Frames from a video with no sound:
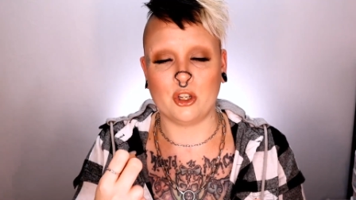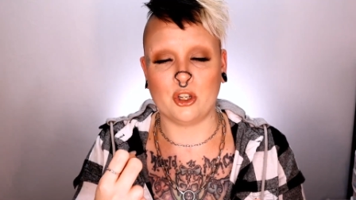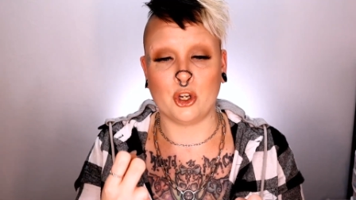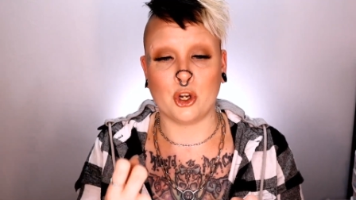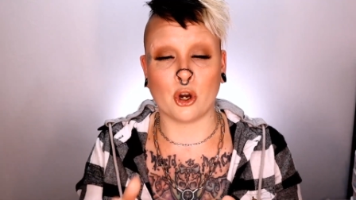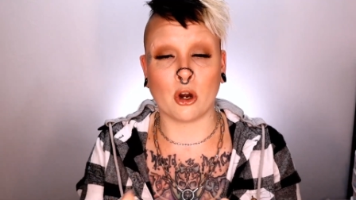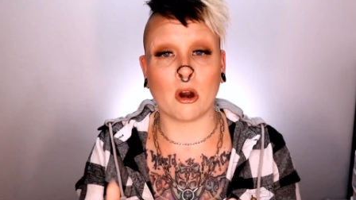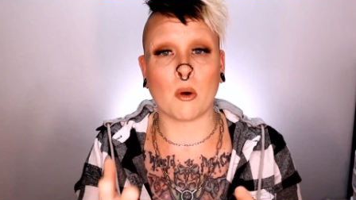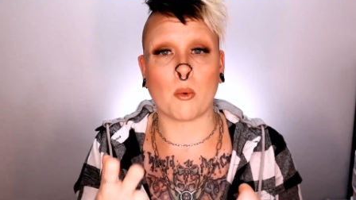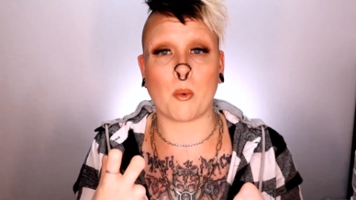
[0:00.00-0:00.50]

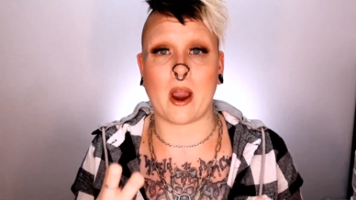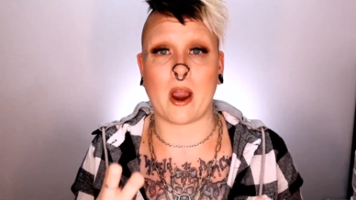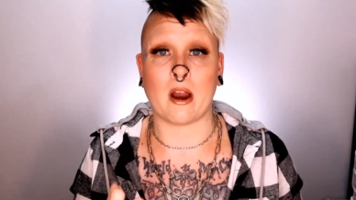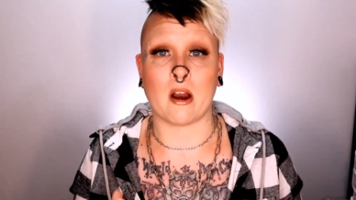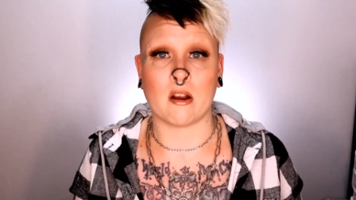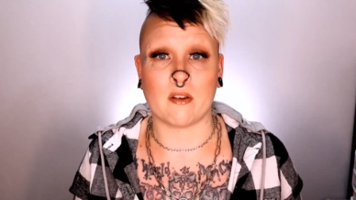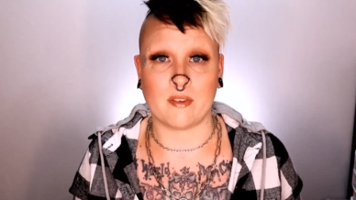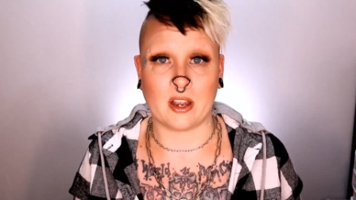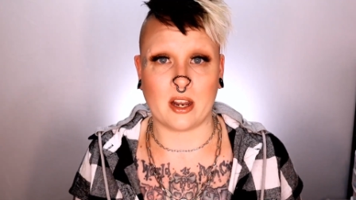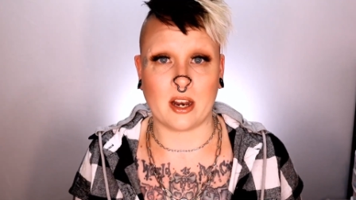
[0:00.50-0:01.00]
you're
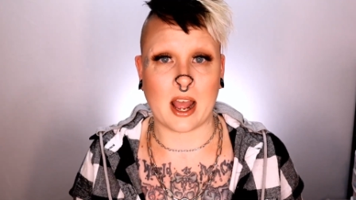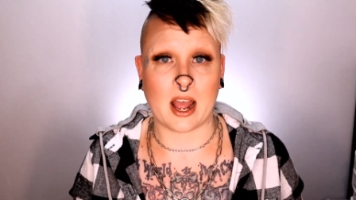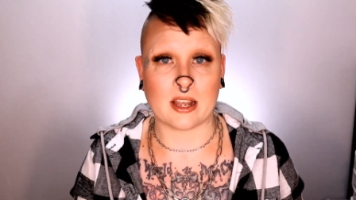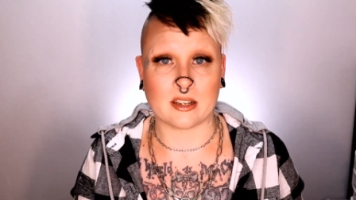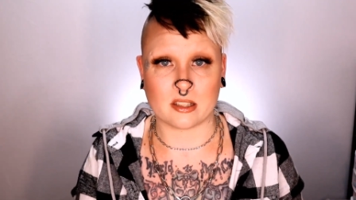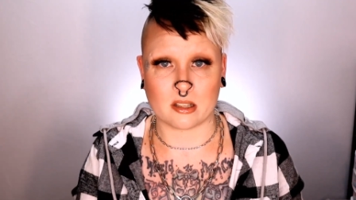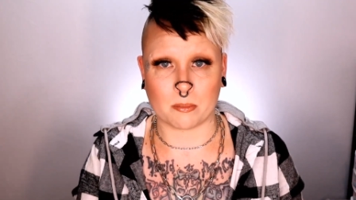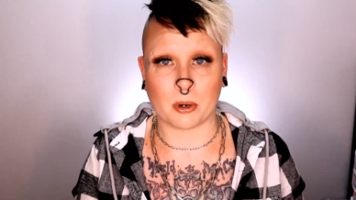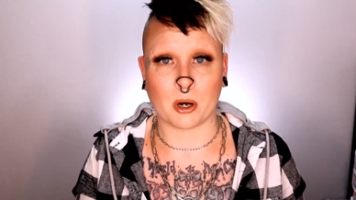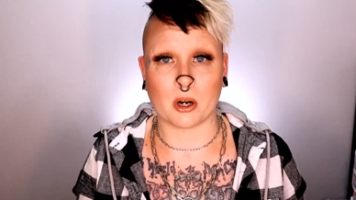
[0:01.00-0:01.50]
aware of it
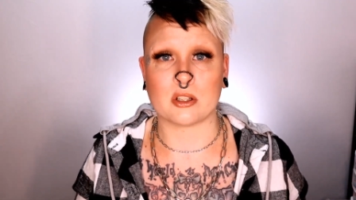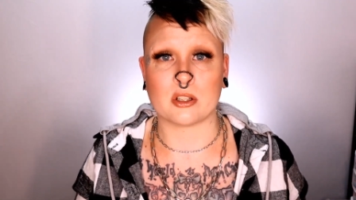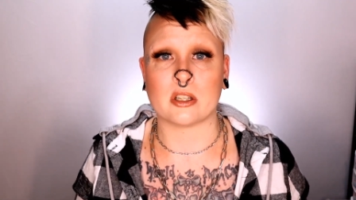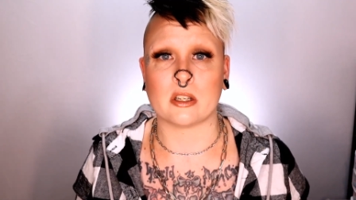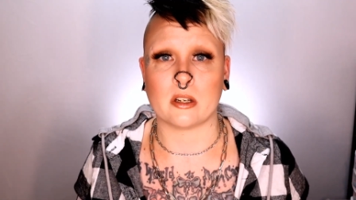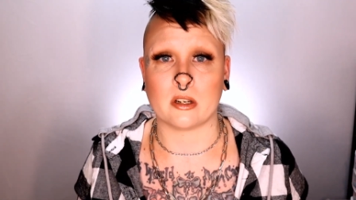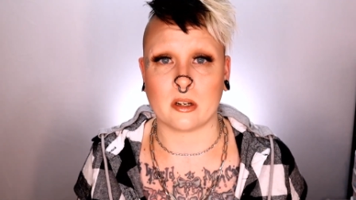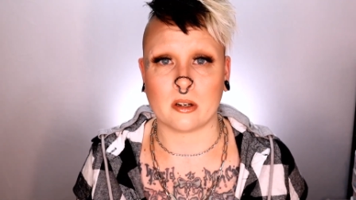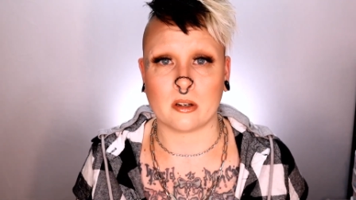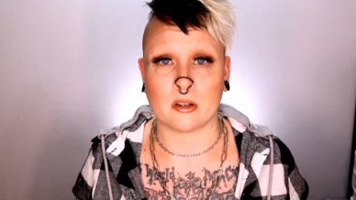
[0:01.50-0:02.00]
as the
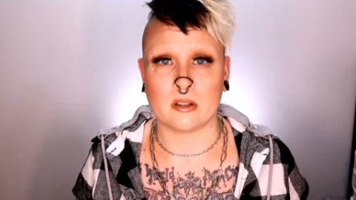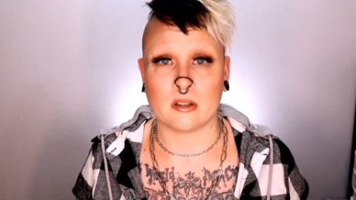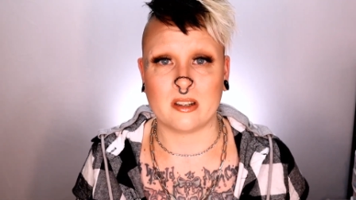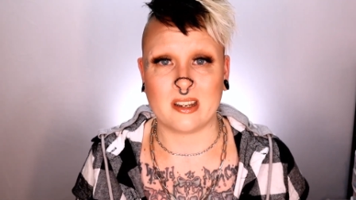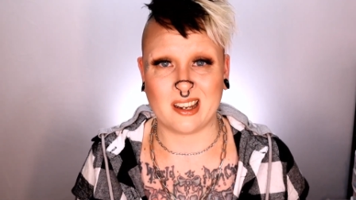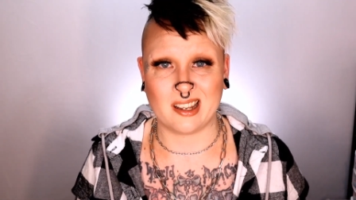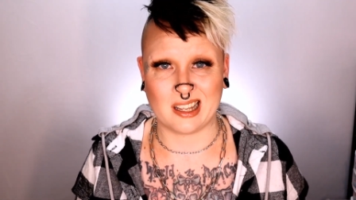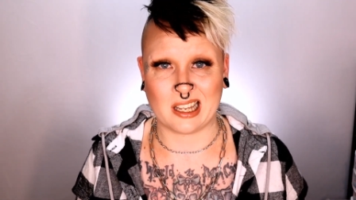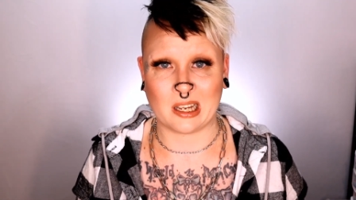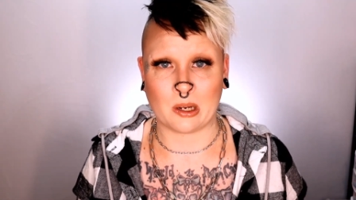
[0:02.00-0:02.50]
person
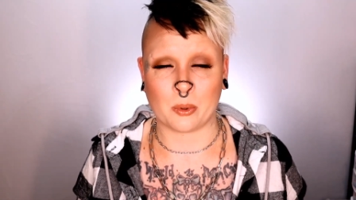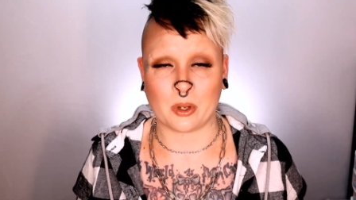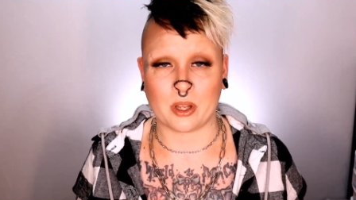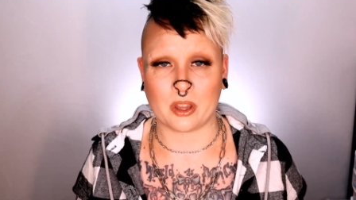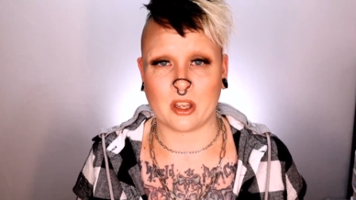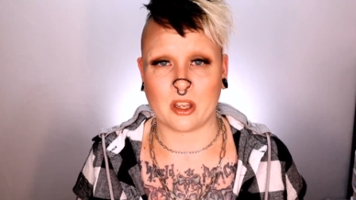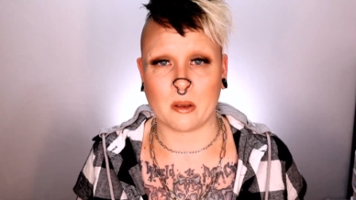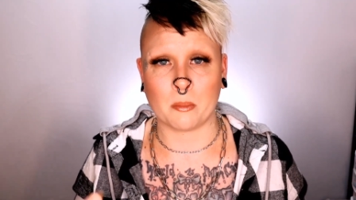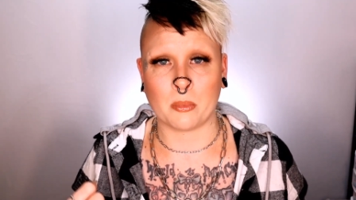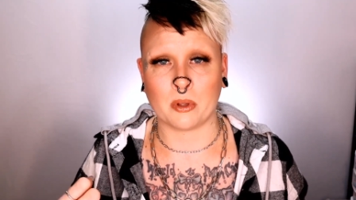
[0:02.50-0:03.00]
dealing
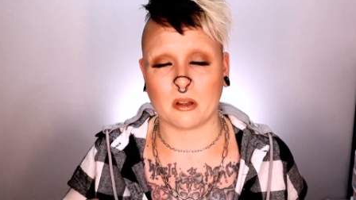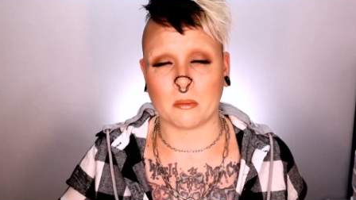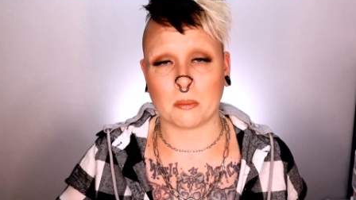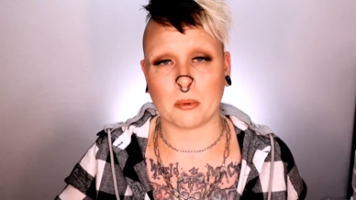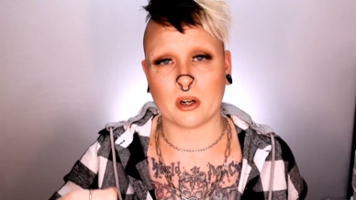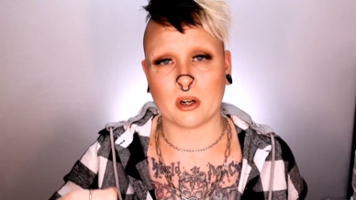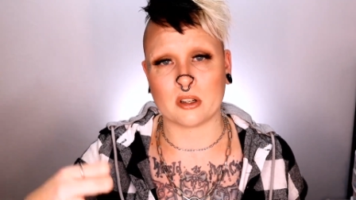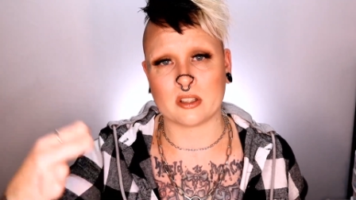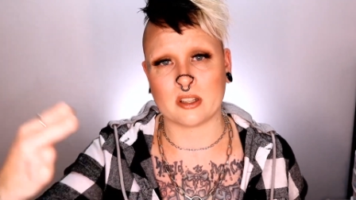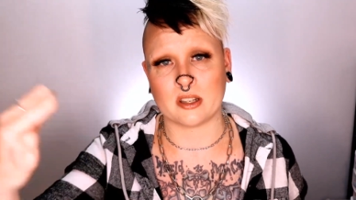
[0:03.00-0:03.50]
with it, but
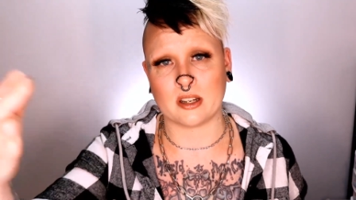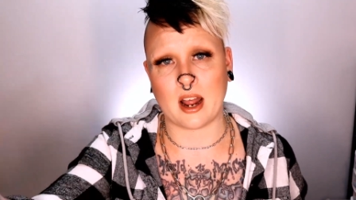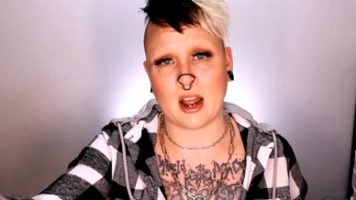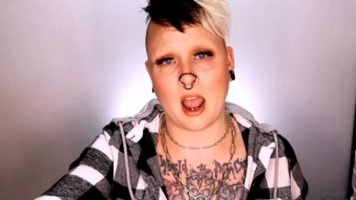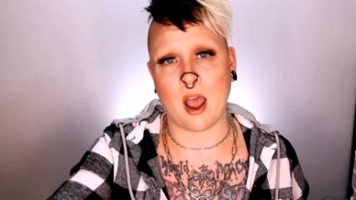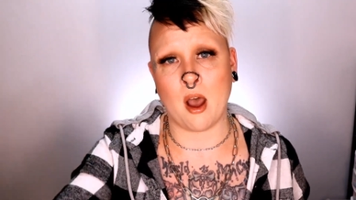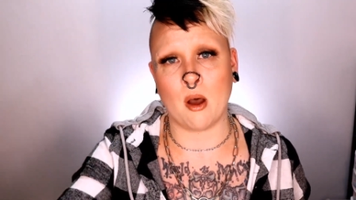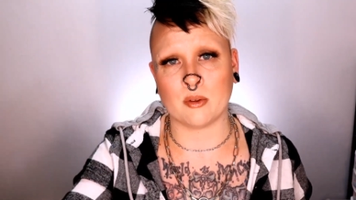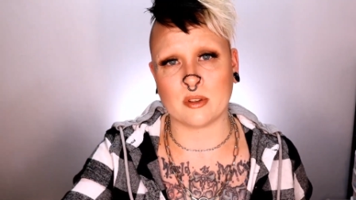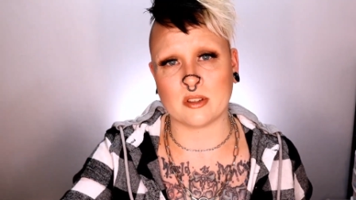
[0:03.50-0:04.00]
the person
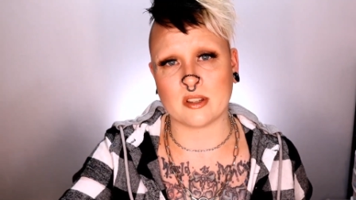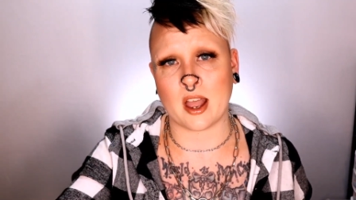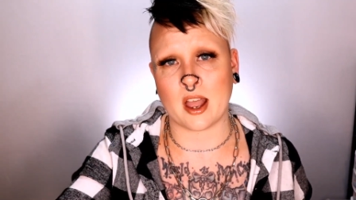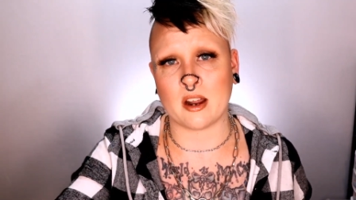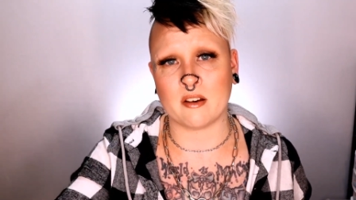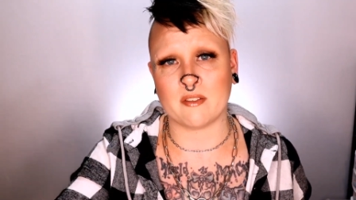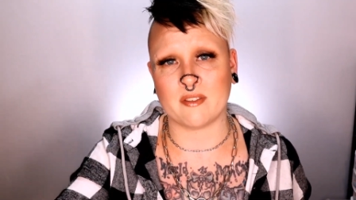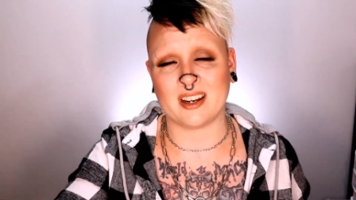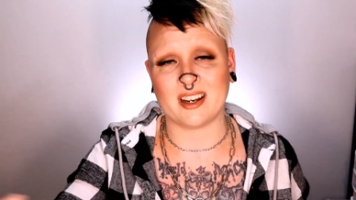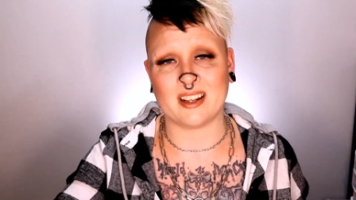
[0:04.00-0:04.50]

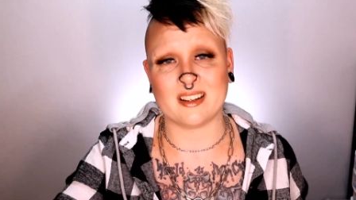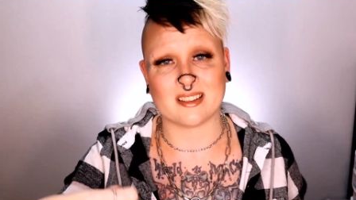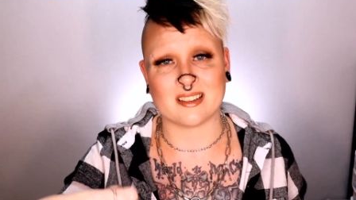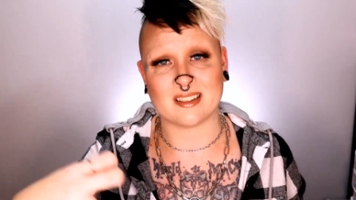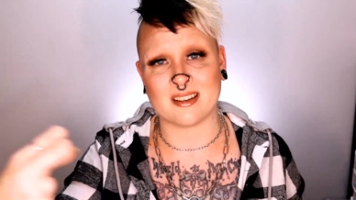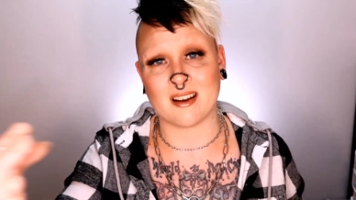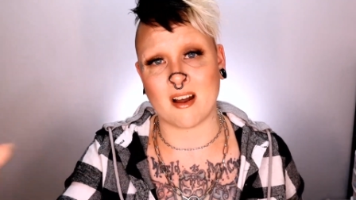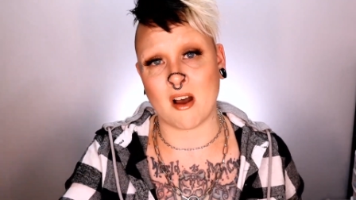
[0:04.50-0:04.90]
outside of it is